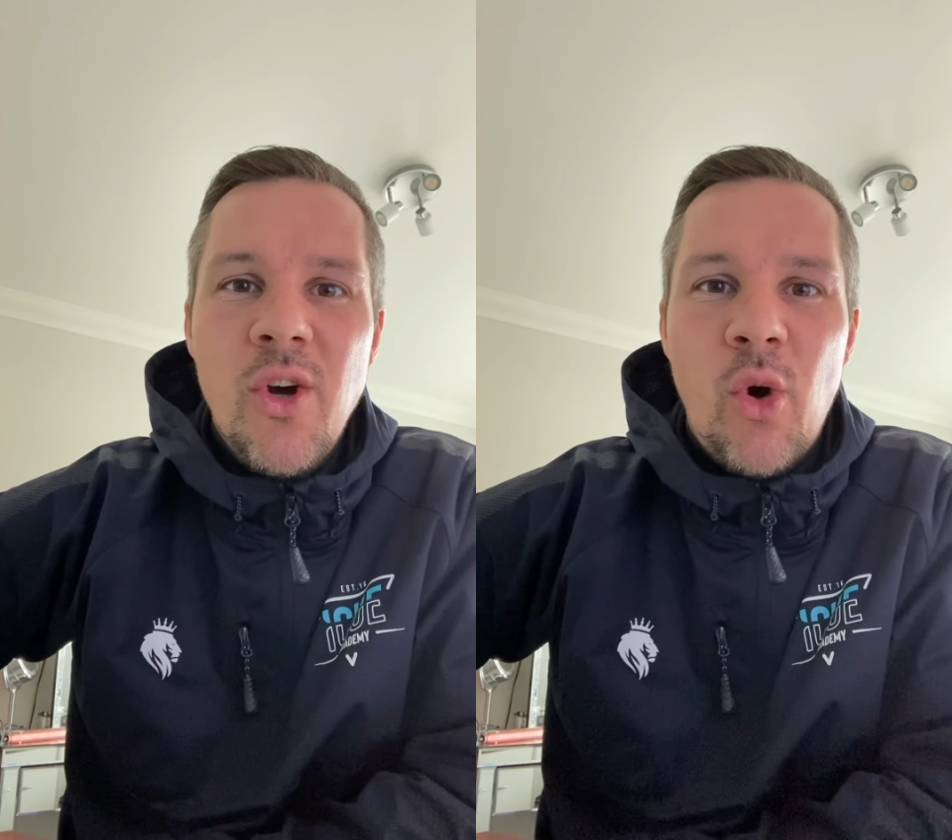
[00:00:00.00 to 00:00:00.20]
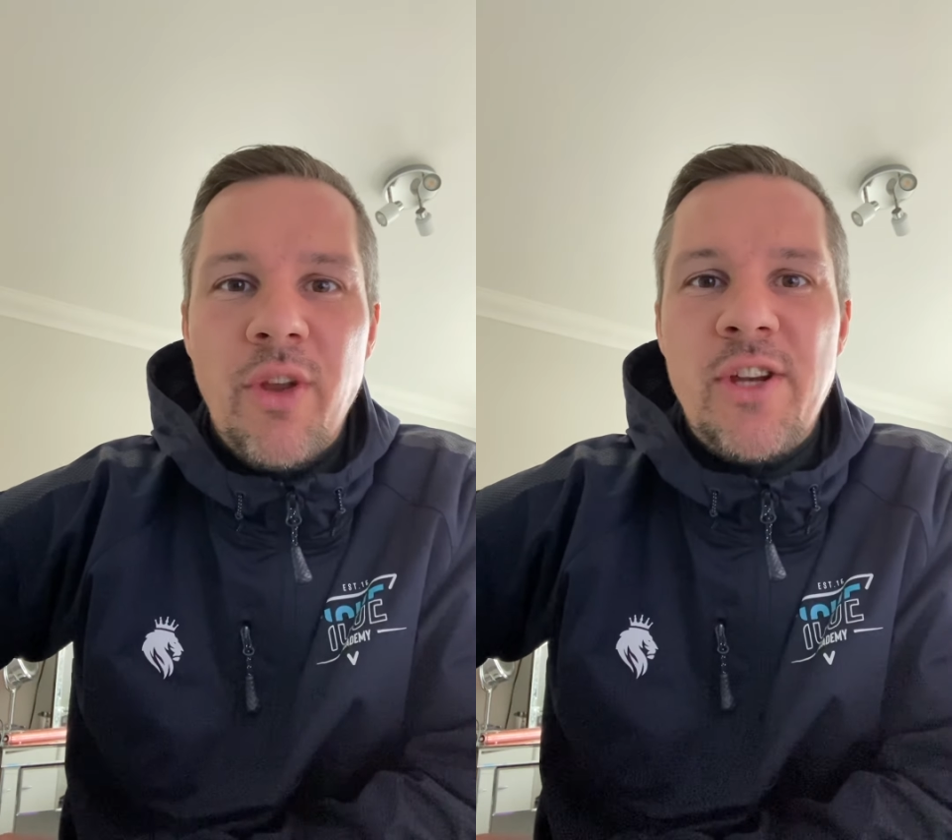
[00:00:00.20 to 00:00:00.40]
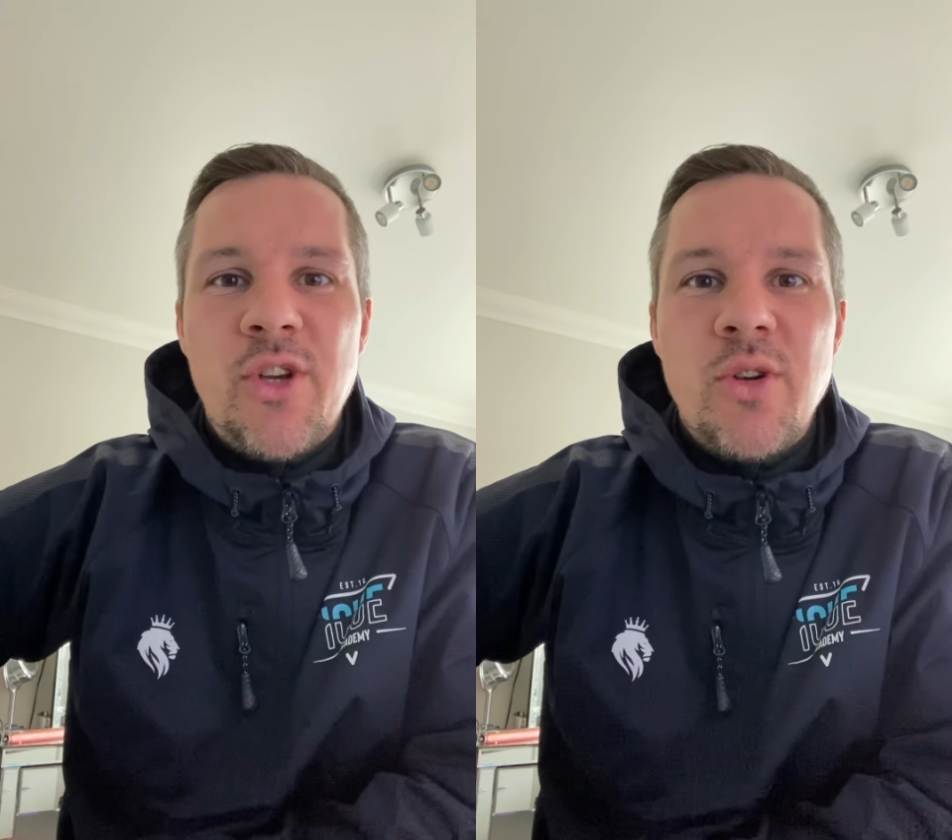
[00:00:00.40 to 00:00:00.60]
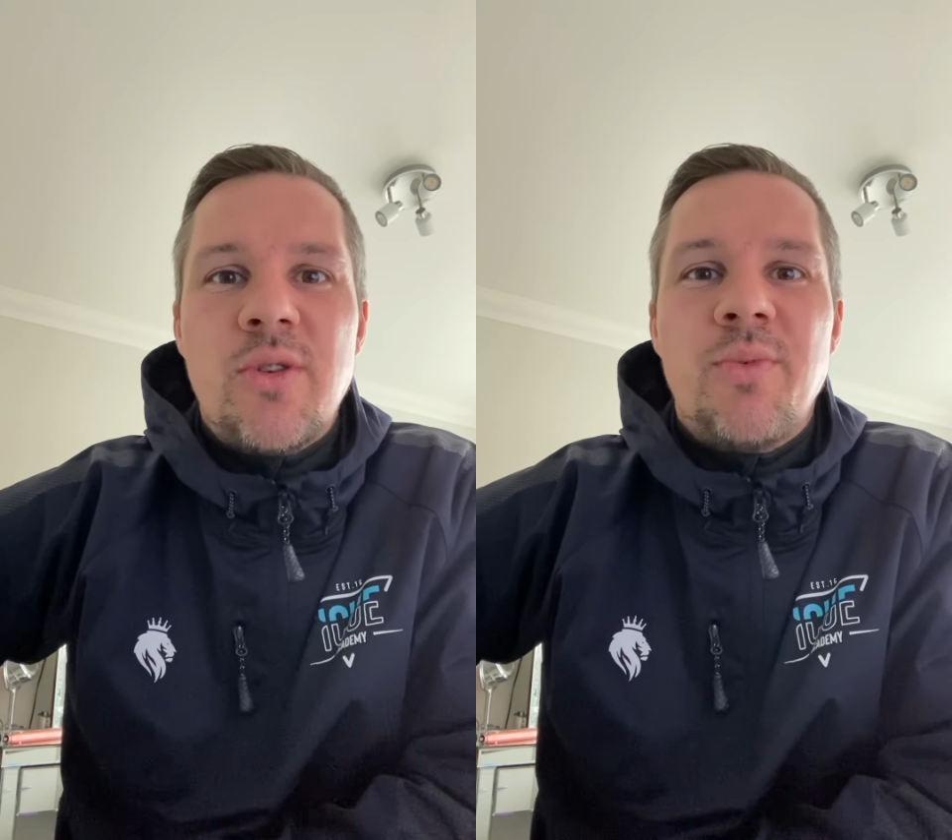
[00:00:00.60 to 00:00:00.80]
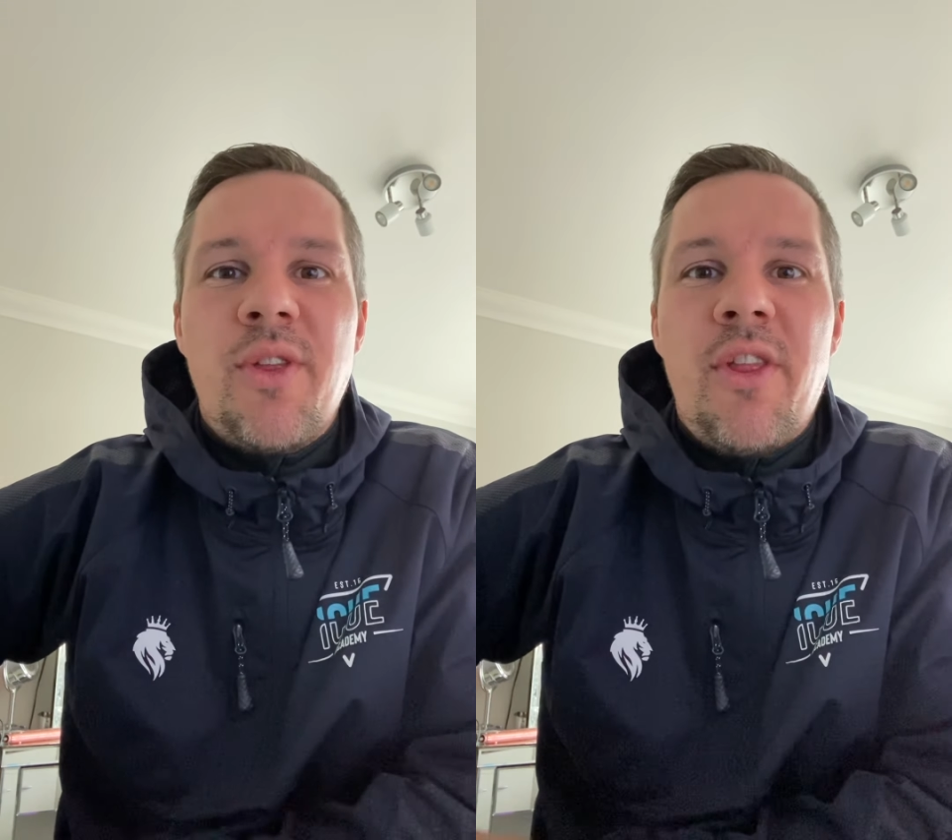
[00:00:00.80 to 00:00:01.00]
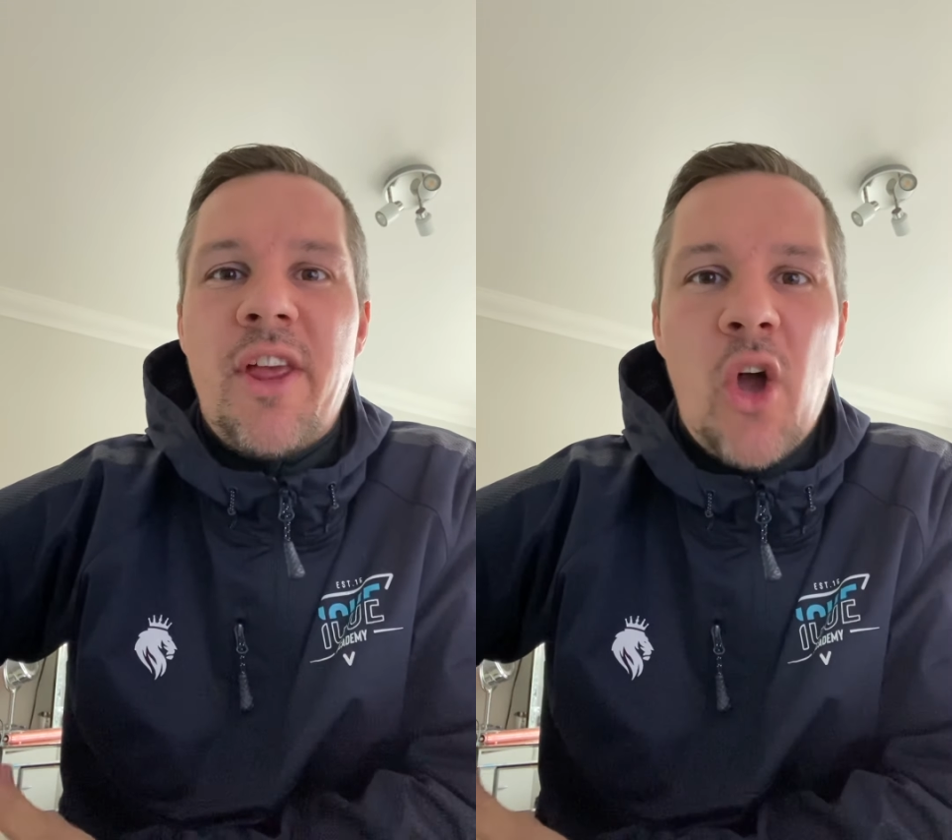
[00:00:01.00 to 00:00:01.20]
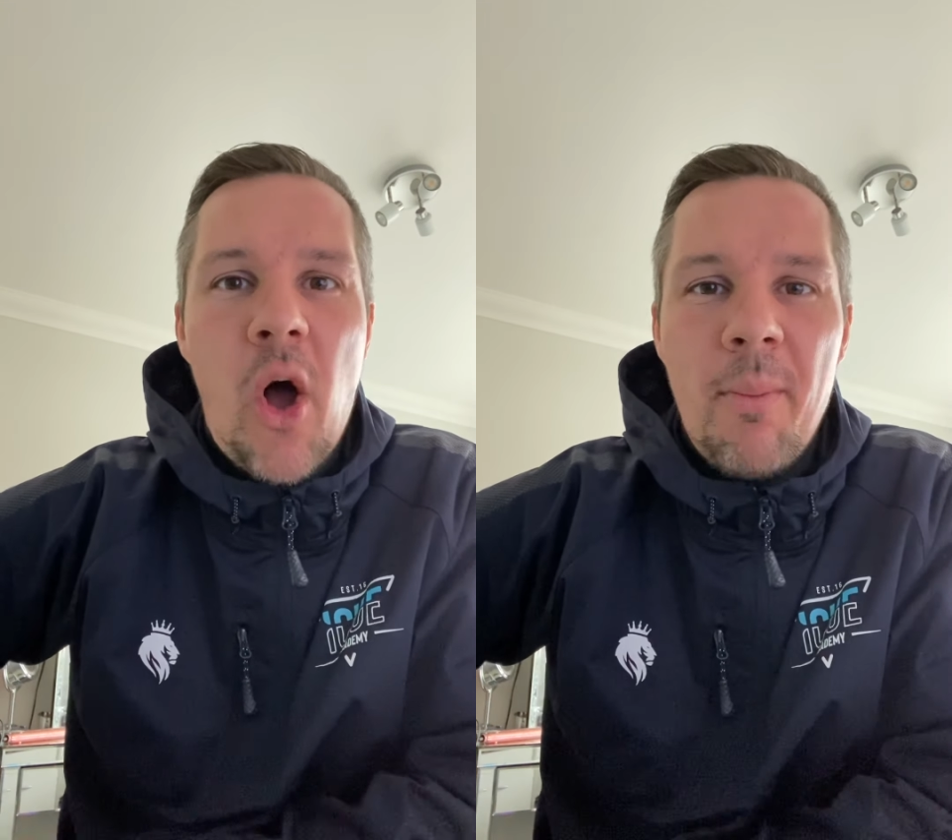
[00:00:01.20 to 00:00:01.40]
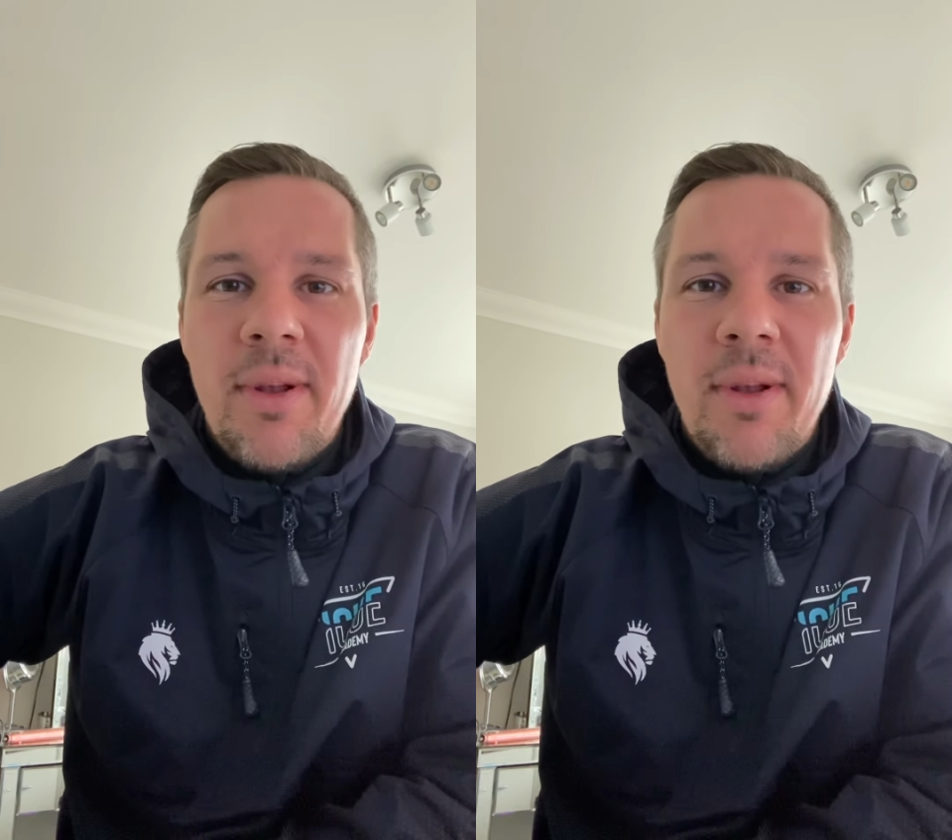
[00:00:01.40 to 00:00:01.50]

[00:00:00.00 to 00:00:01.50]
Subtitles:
or they do something that they can't